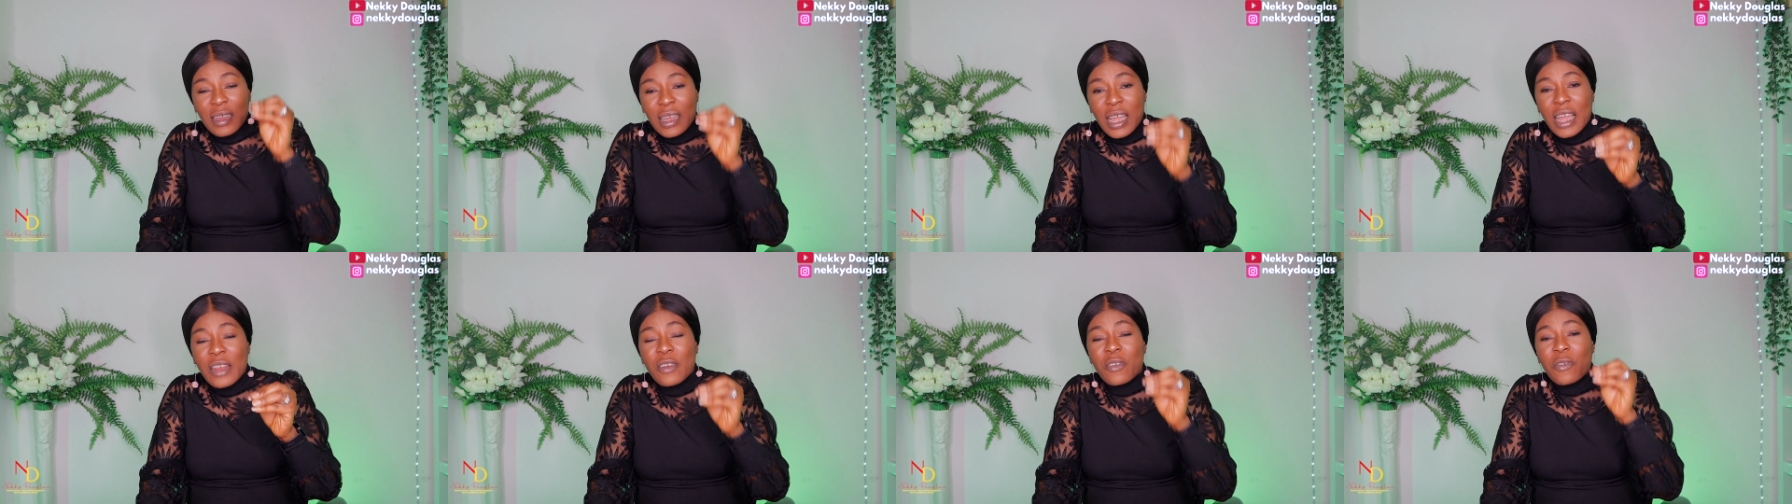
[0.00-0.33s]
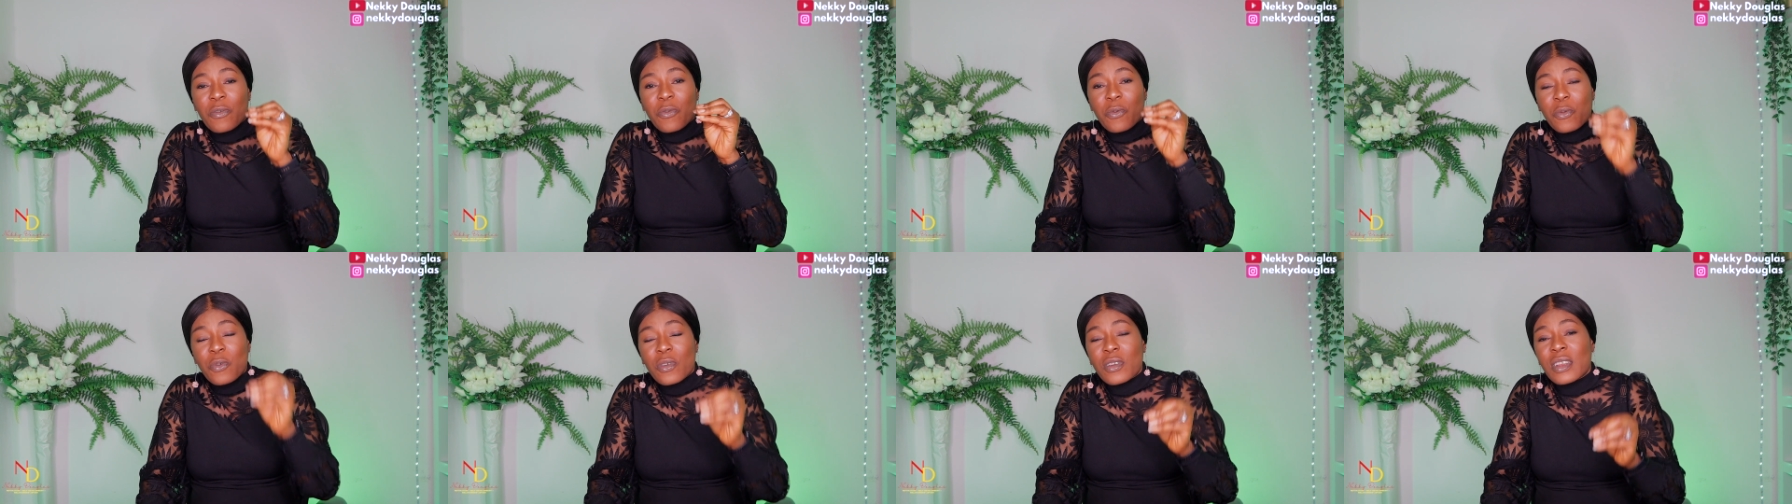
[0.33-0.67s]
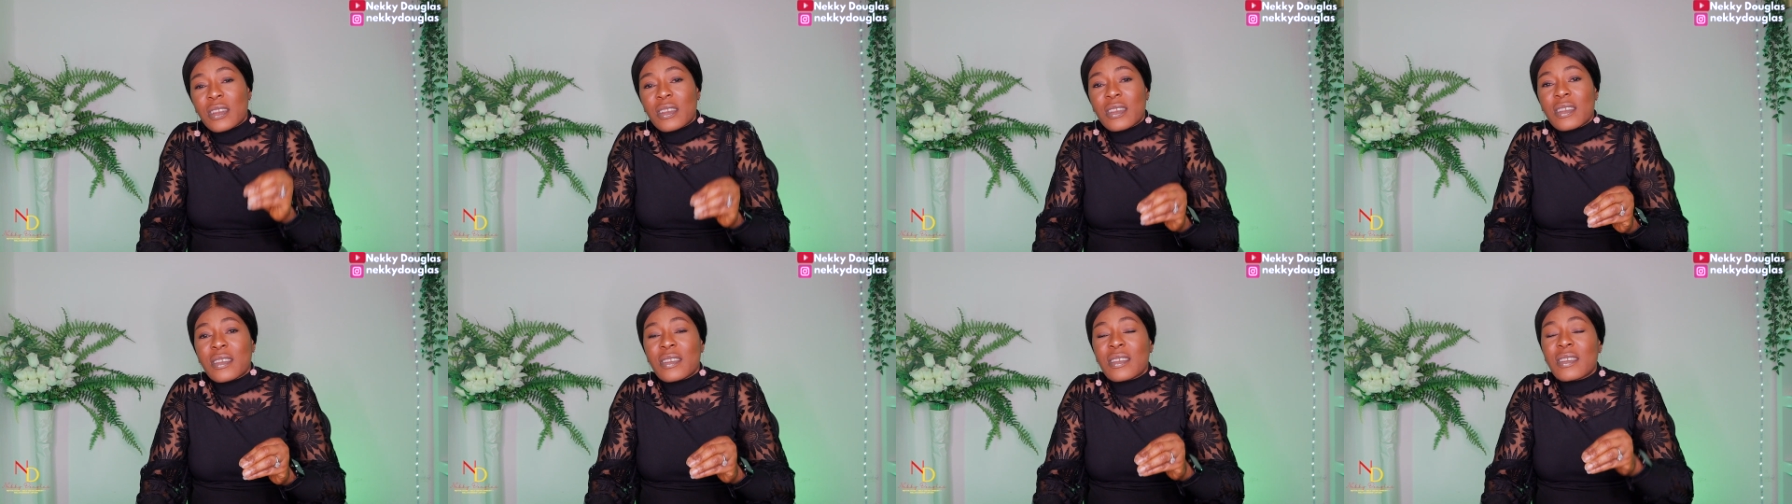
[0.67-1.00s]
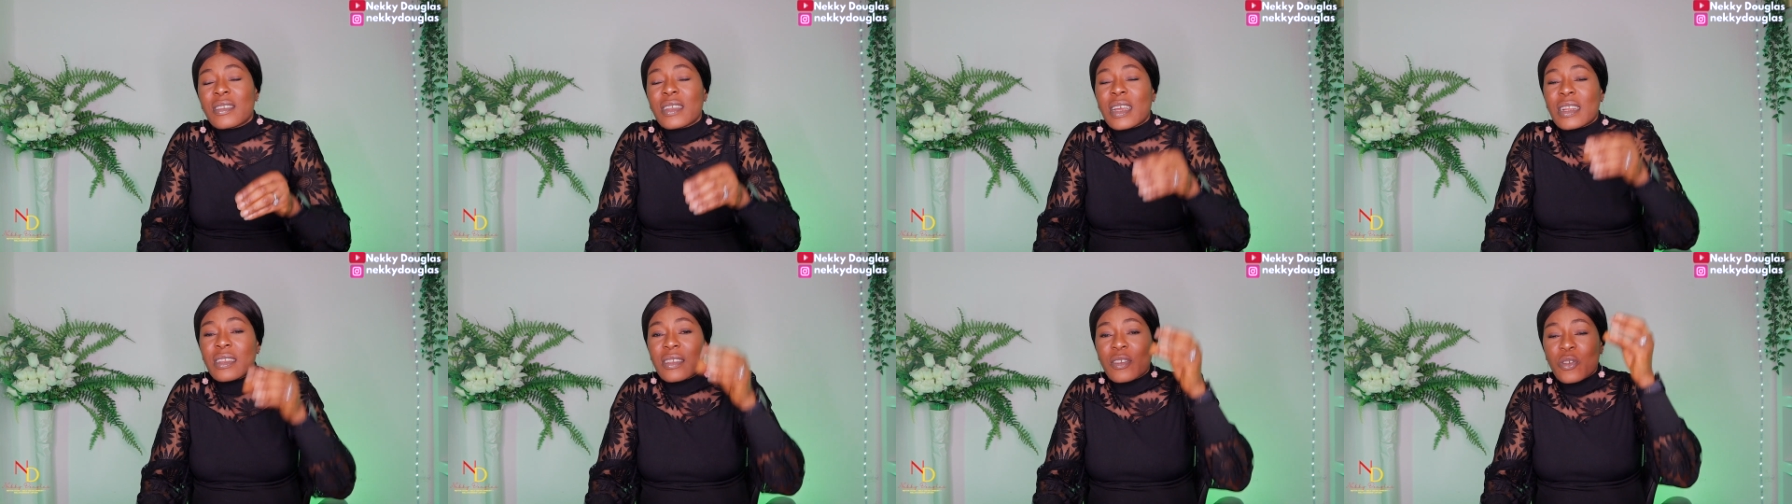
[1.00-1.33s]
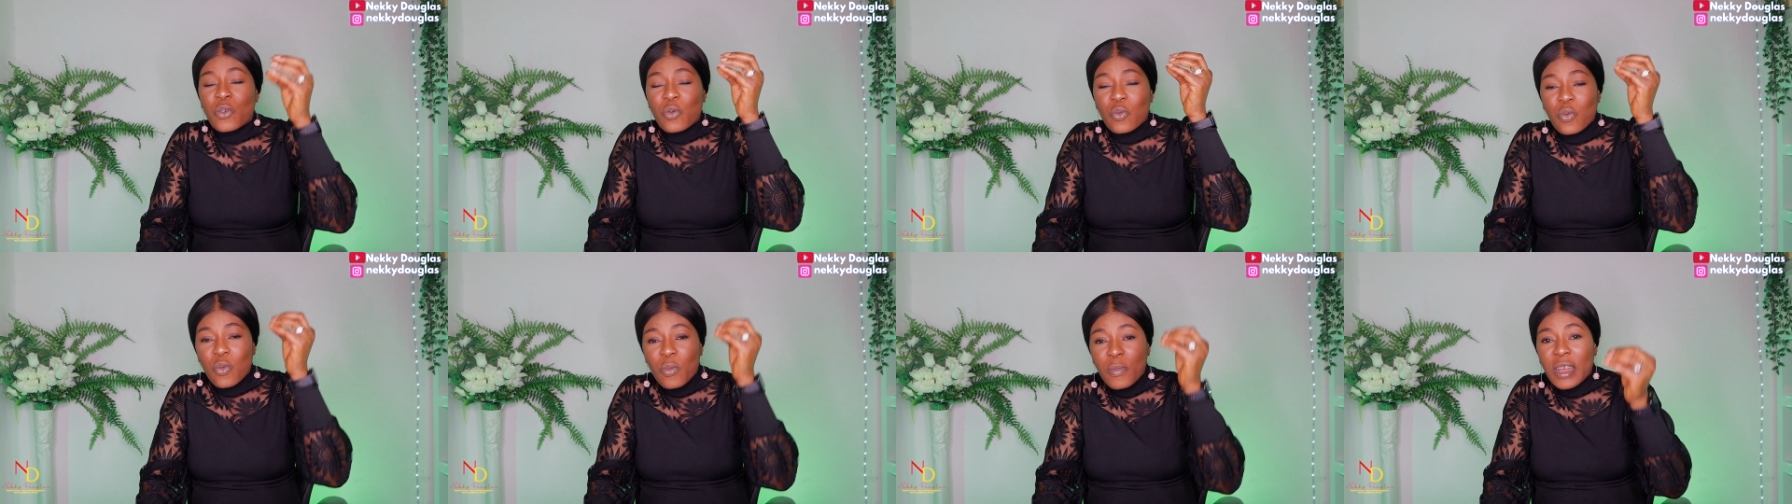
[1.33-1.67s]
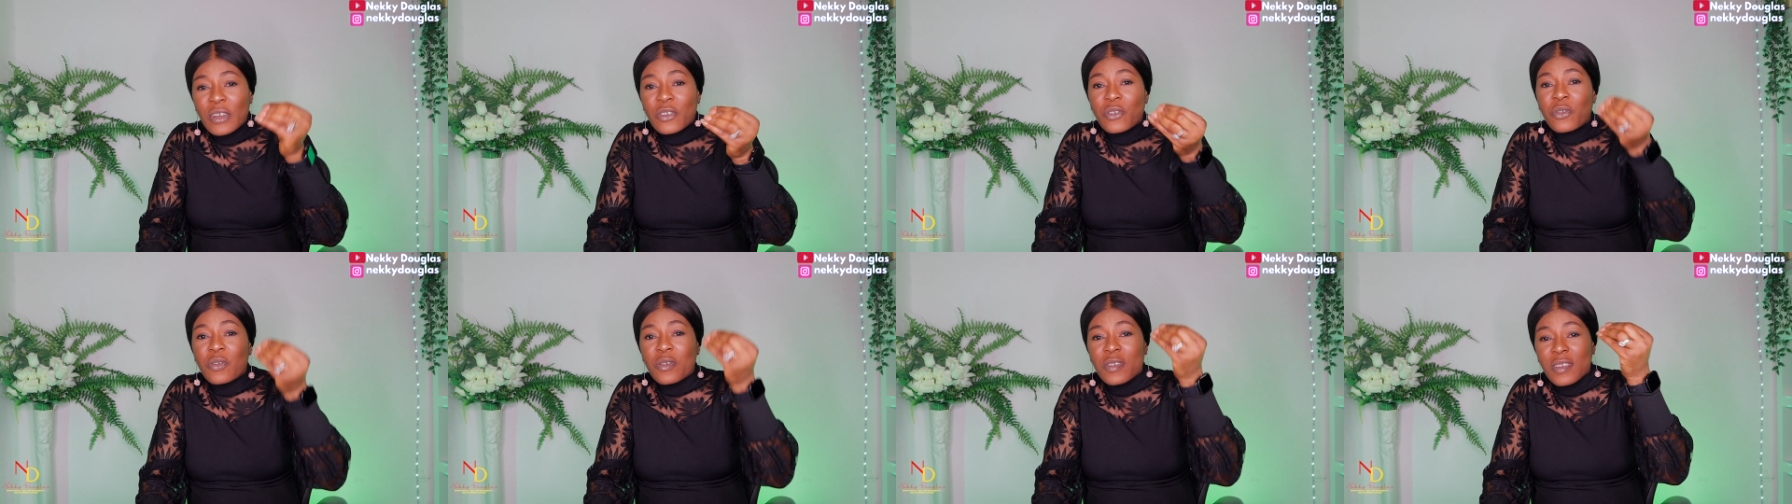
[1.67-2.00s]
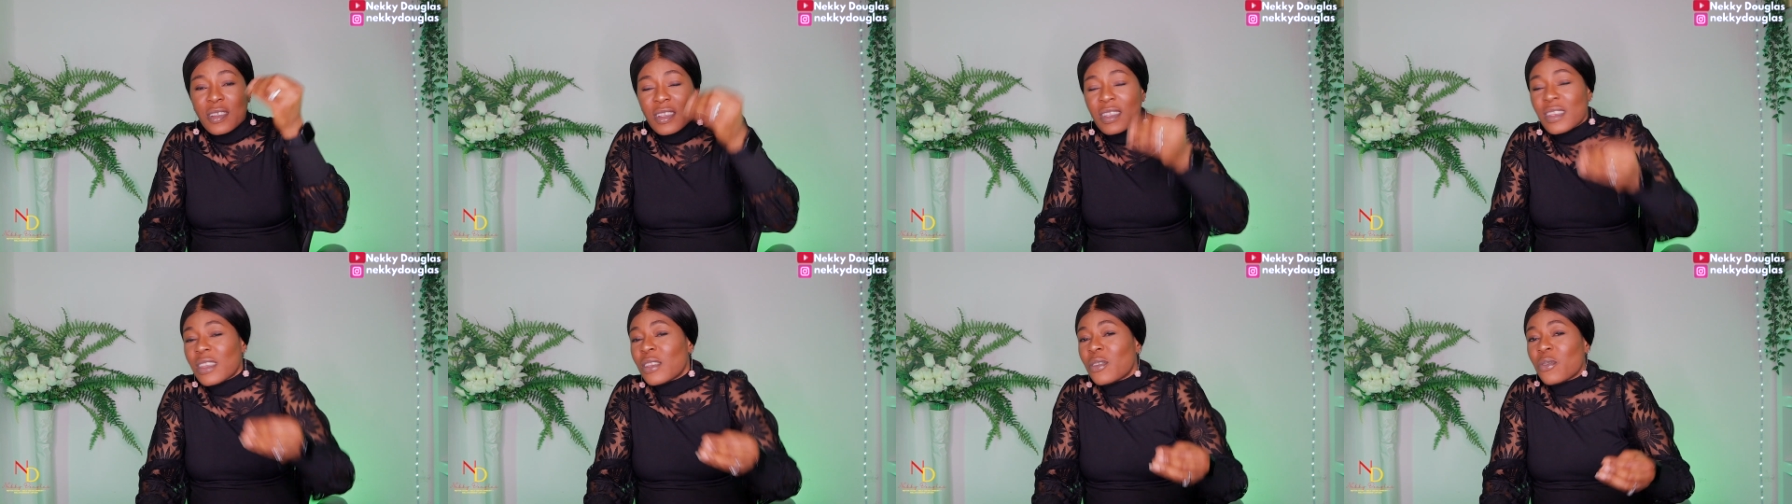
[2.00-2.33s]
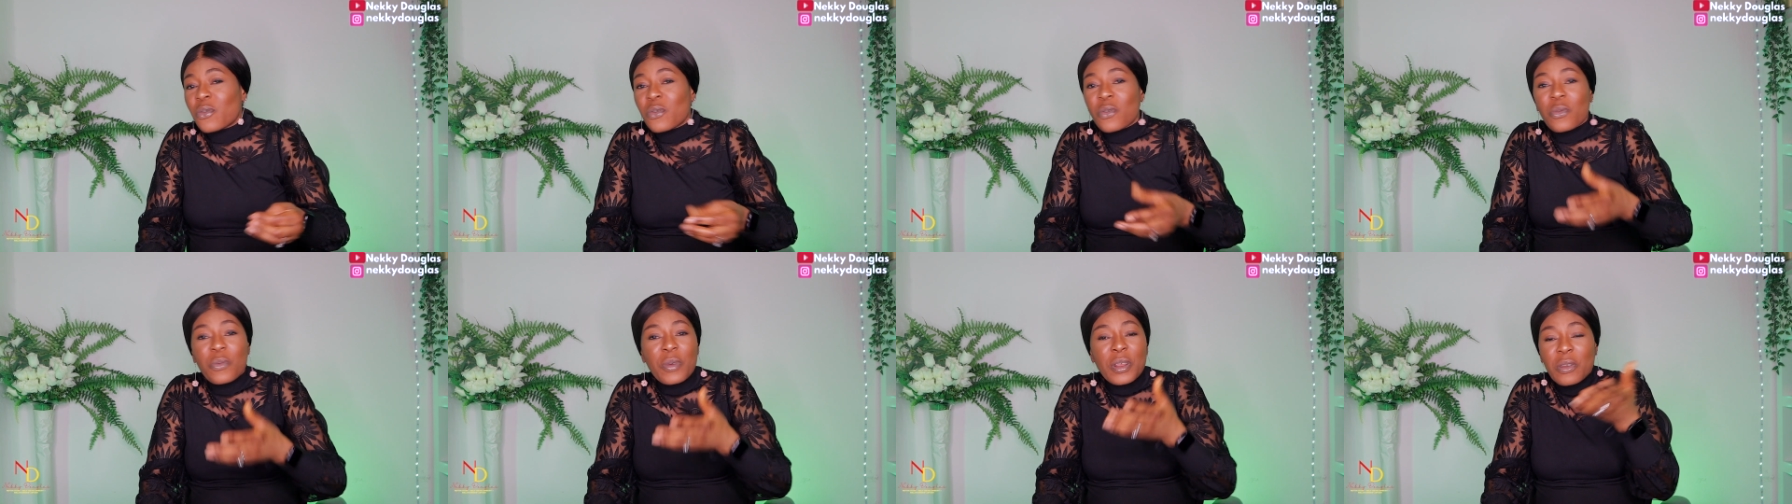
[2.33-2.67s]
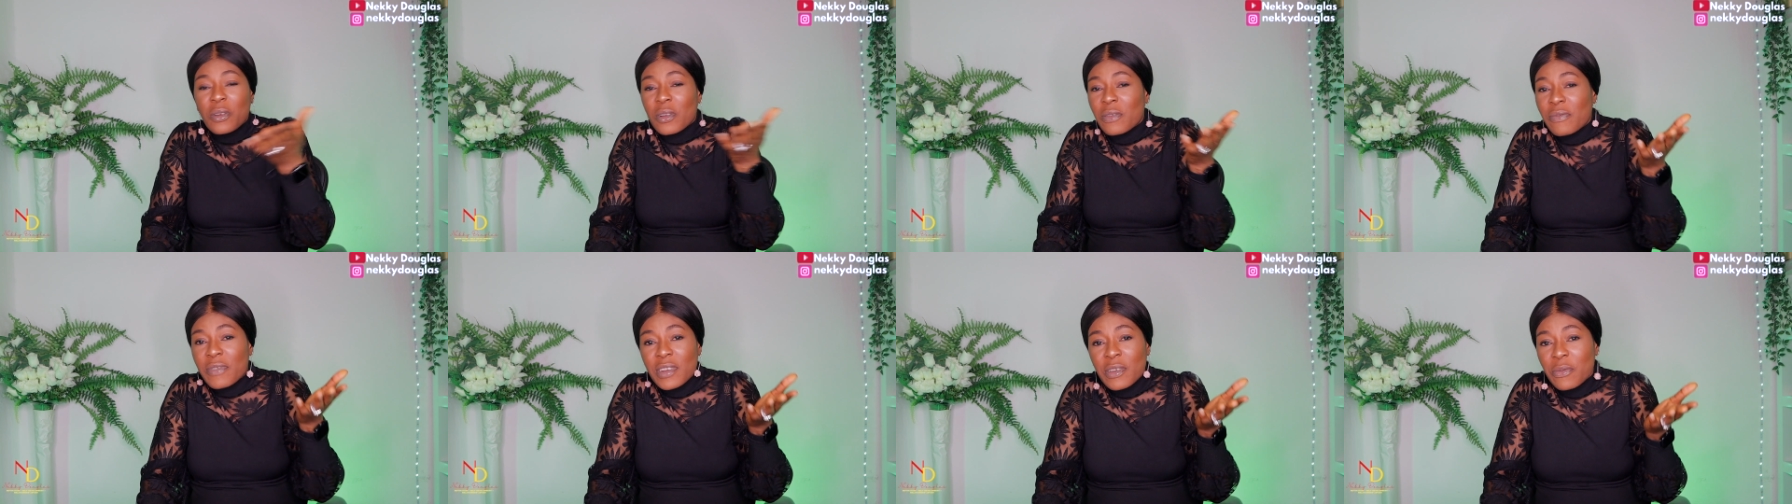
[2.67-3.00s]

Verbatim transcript: kind of qualities that the woman should see in you will not